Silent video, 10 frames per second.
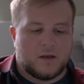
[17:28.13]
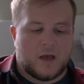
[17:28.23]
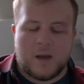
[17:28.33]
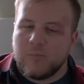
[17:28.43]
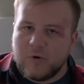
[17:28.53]

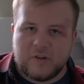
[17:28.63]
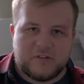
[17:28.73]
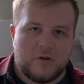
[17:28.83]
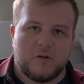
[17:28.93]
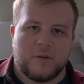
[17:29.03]
I'm pretty
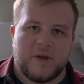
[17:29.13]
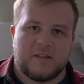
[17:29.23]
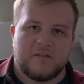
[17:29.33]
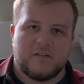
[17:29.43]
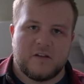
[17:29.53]
stoked about
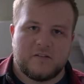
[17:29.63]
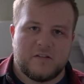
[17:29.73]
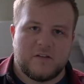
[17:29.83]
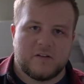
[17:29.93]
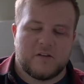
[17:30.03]
the
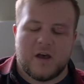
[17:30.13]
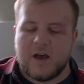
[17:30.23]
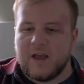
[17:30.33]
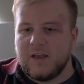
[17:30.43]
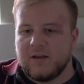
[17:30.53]

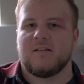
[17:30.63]
66i.